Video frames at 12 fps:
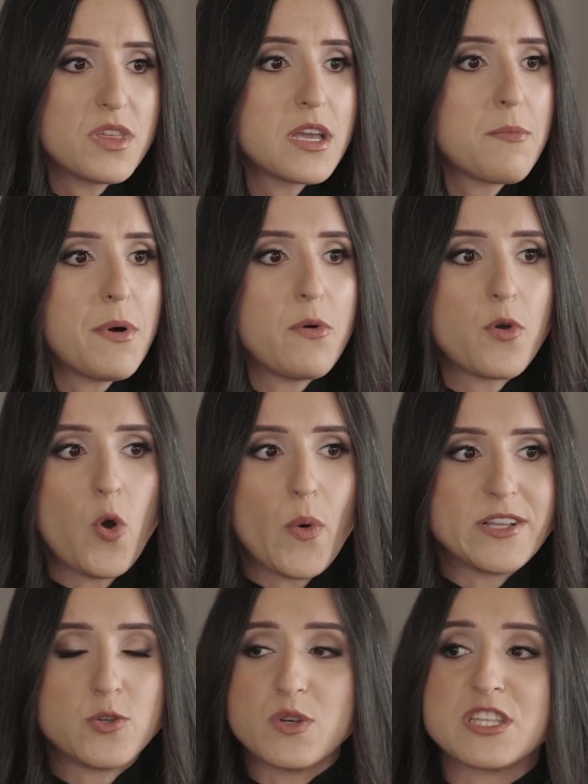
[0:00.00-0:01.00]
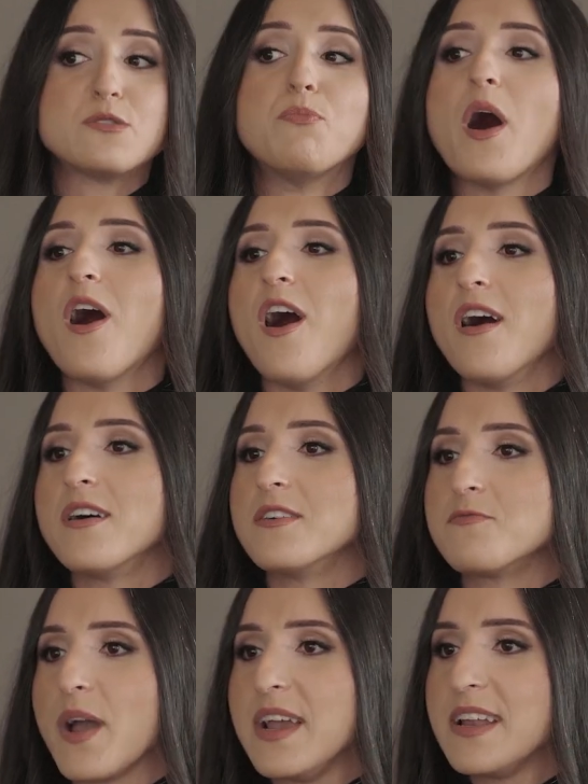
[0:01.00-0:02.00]
think about going to a spa,
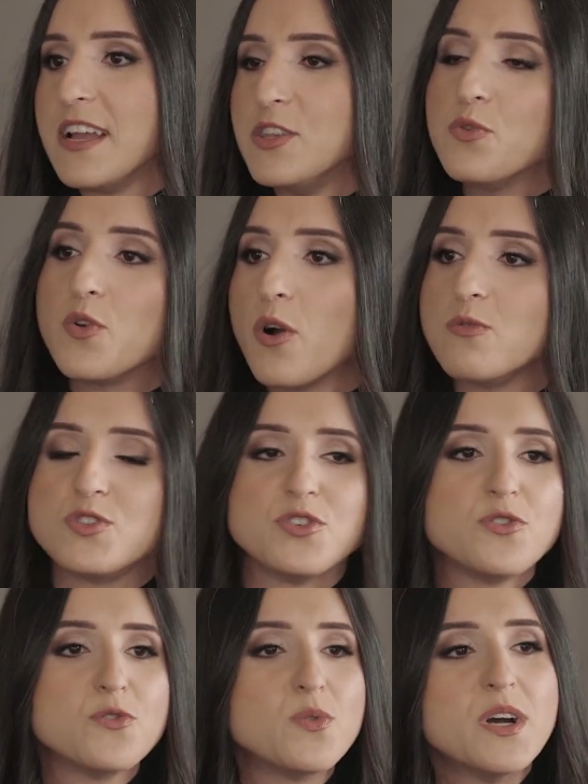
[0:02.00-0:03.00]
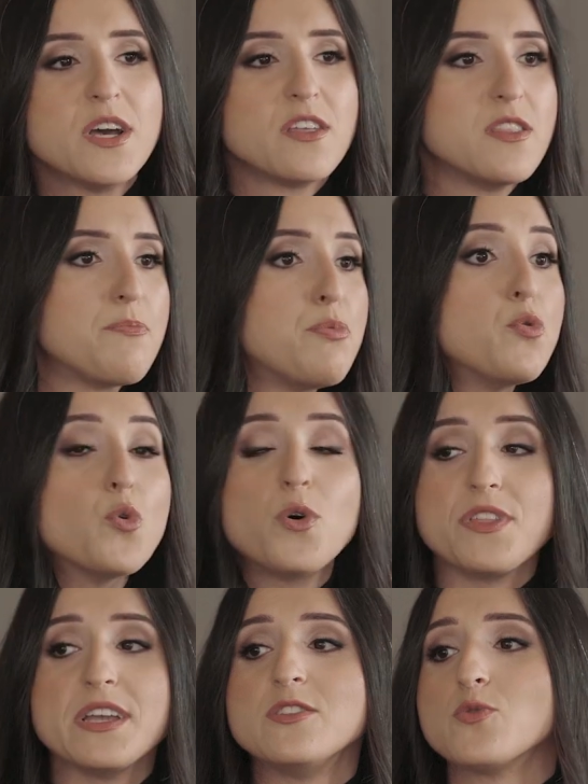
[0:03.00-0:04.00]
right? And you go to the
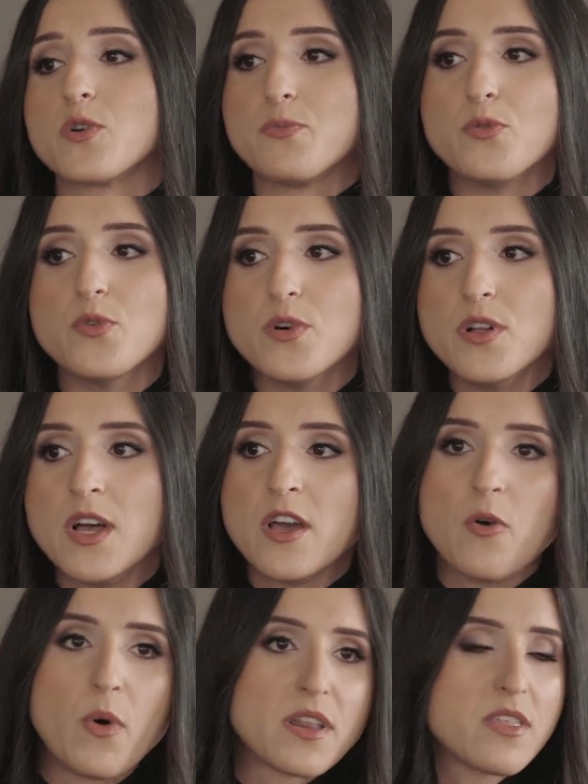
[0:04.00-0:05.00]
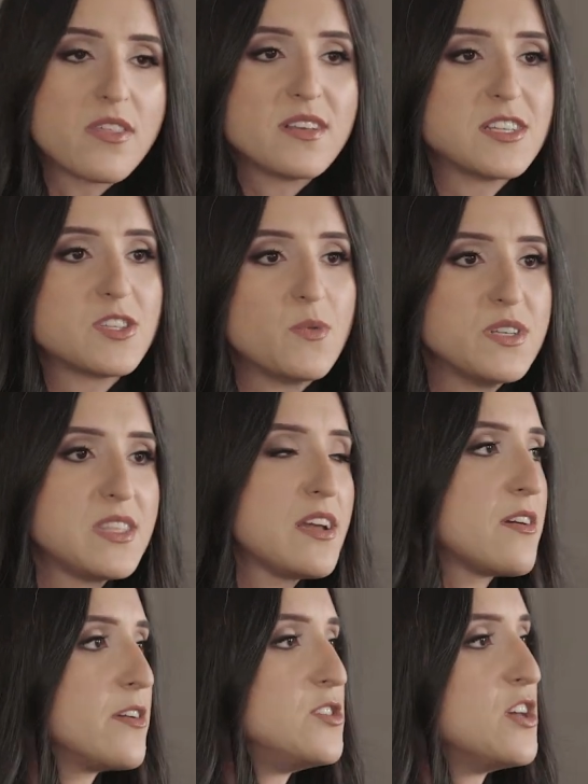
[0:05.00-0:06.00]
pool, the indoor pool. One of the things that's always
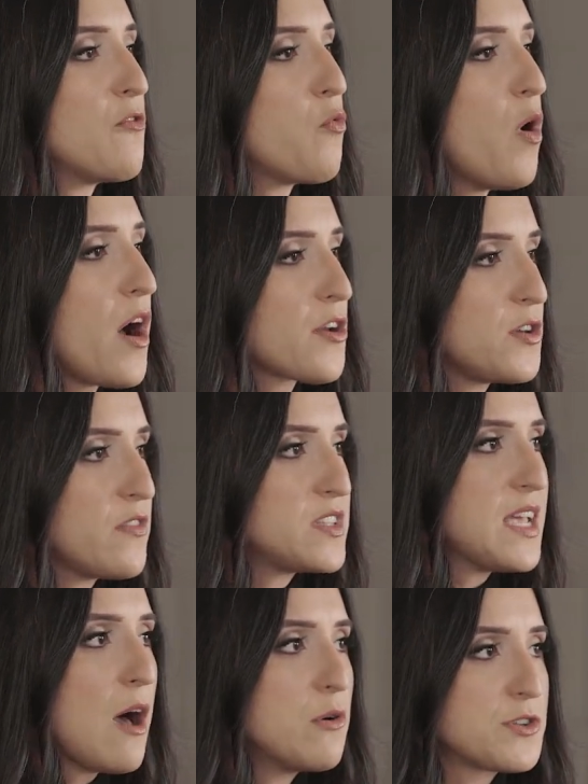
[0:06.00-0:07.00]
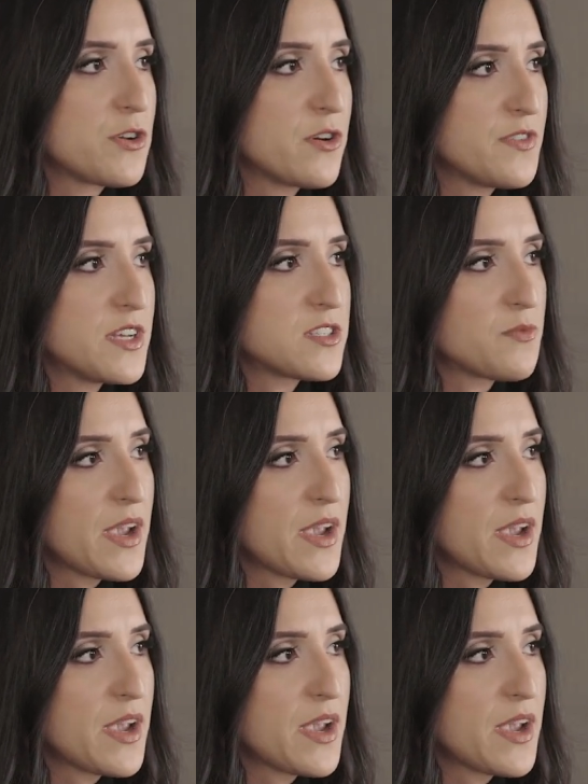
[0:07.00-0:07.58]
there is you have water, you have a towel service,